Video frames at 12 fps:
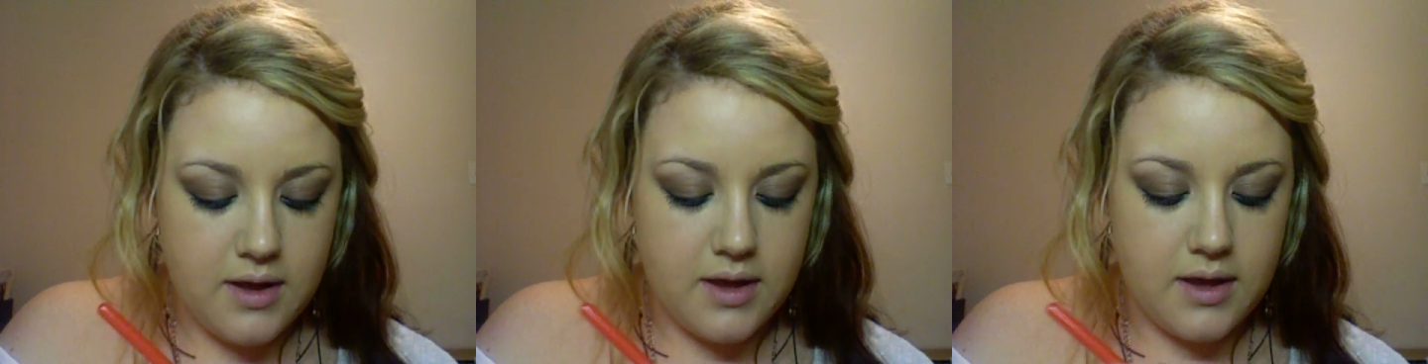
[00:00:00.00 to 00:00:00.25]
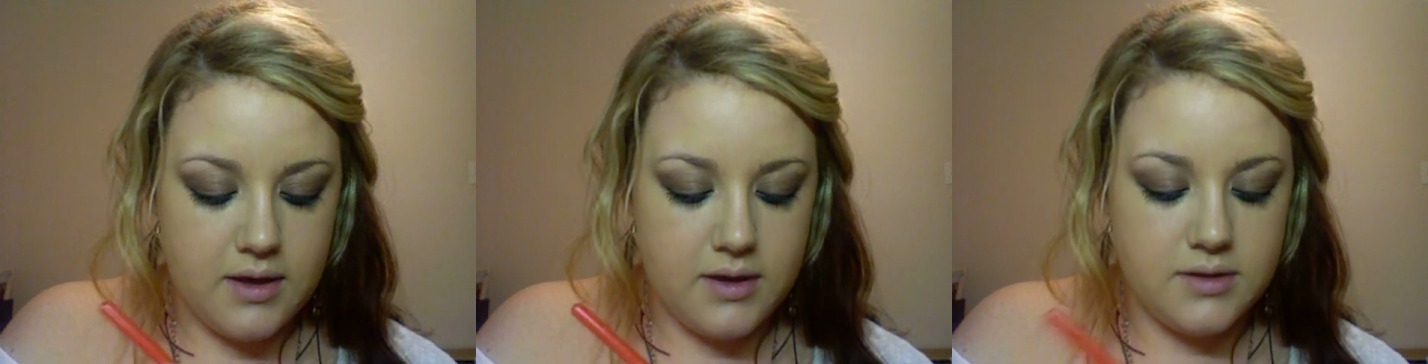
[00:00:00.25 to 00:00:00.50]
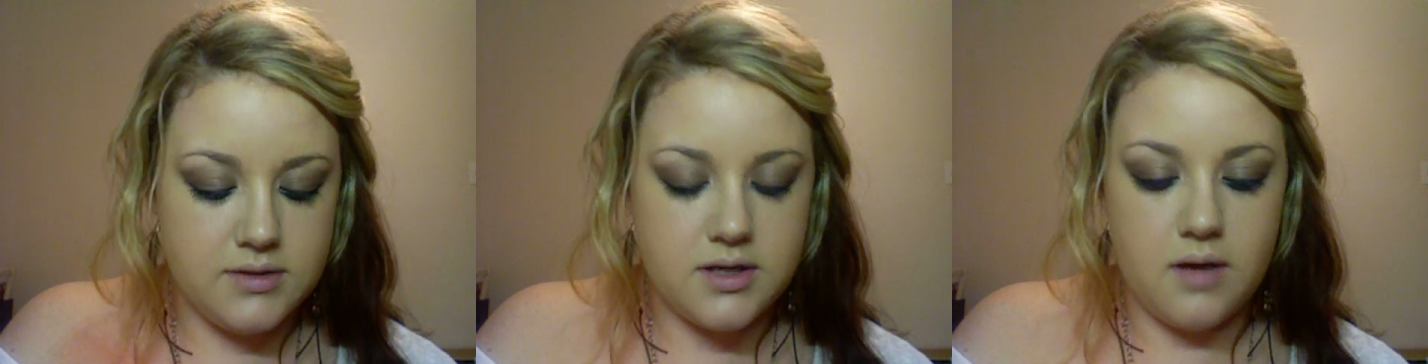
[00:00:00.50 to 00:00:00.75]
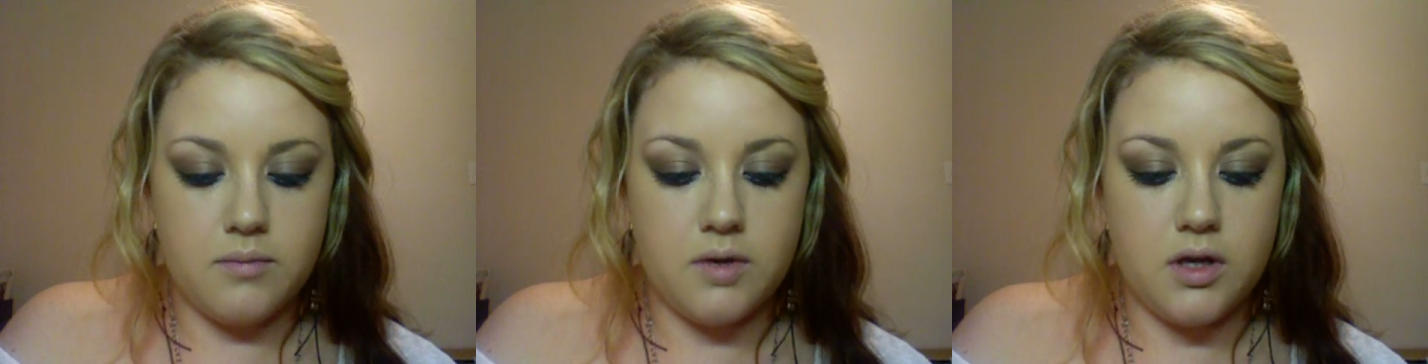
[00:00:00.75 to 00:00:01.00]
and
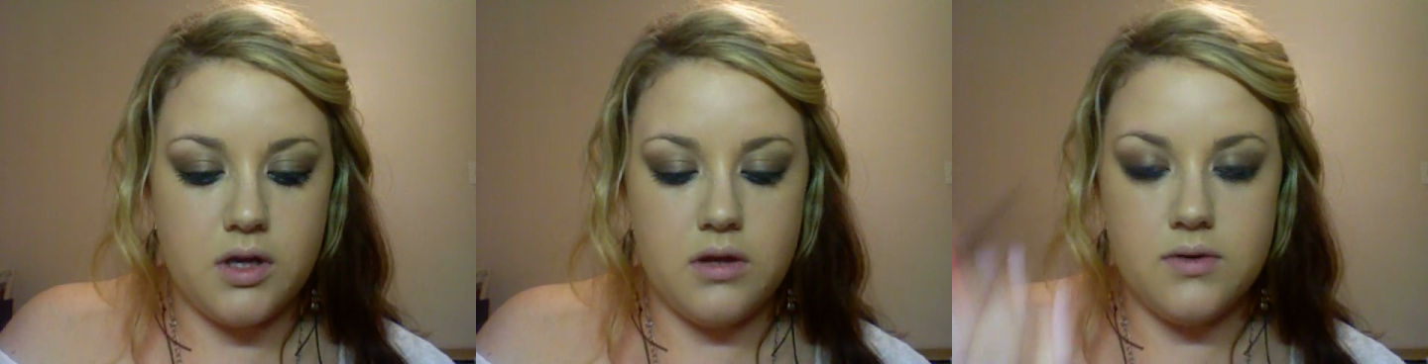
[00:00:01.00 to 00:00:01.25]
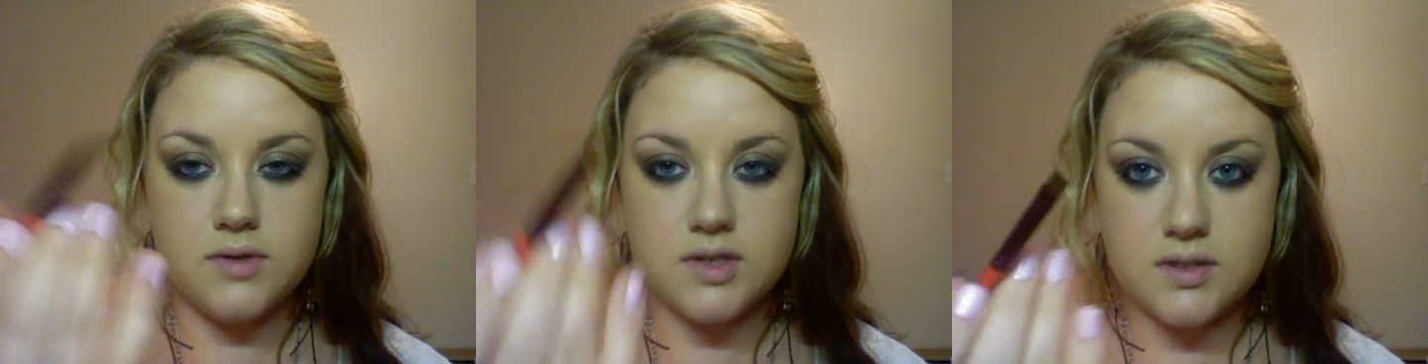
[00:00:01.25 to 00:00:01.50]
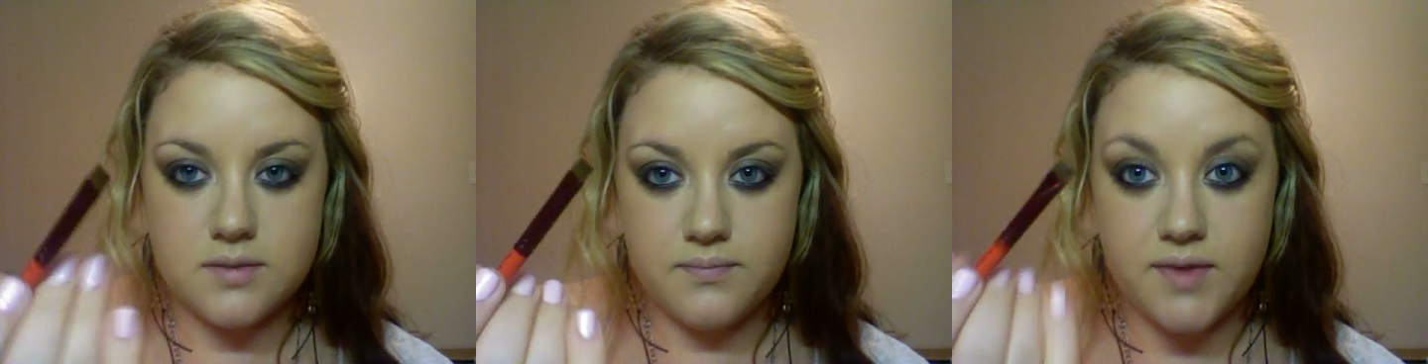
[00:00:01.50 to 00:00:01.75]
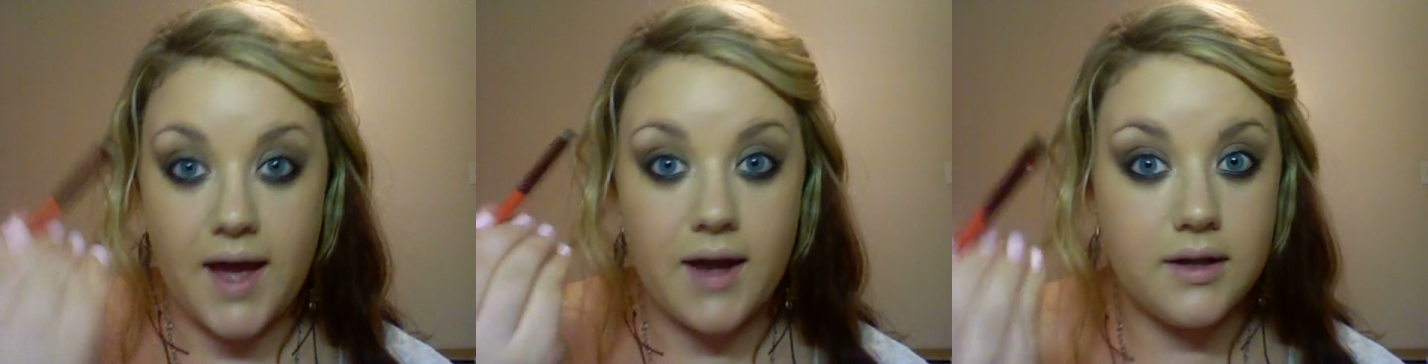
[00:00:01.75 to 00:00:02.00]
I'm going to use
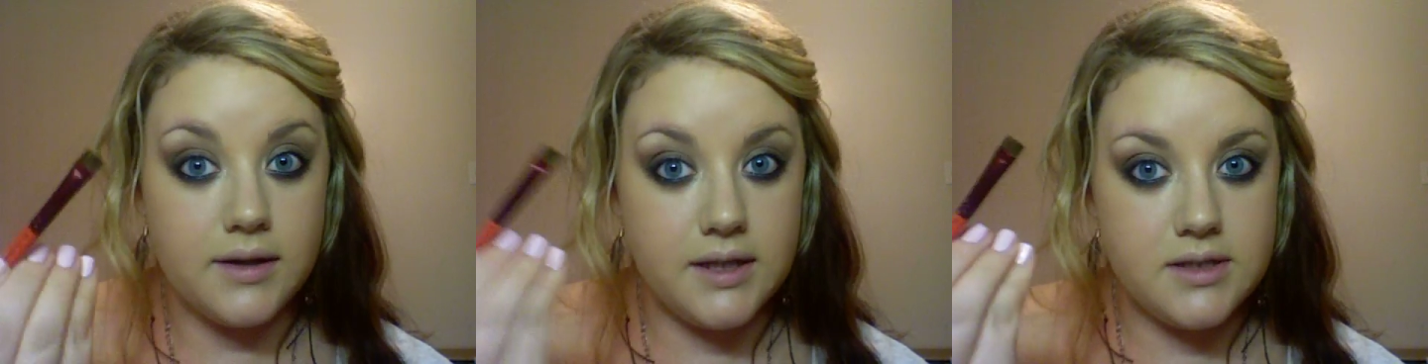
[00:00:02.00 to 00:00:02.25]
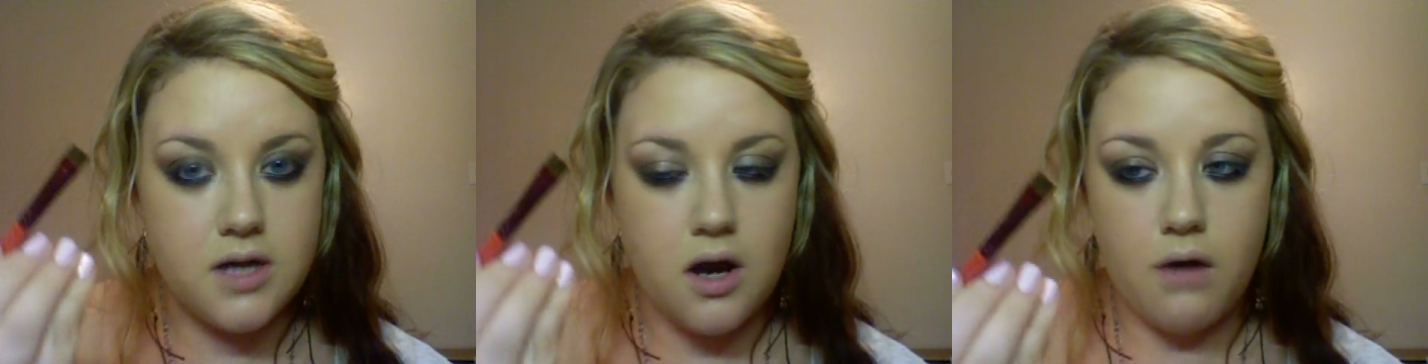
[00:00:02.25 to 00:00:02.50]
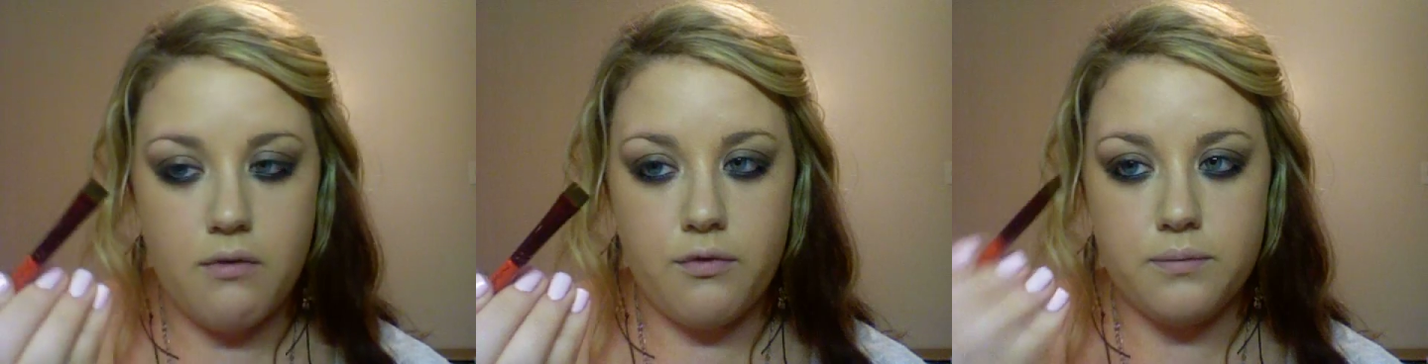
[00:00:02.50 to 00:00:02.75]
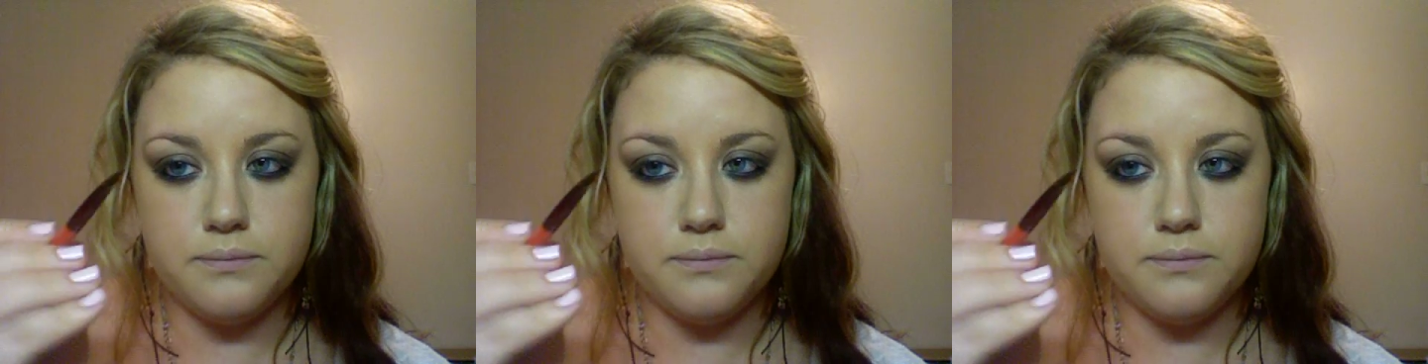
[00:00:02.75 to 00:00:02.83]
that cleaned off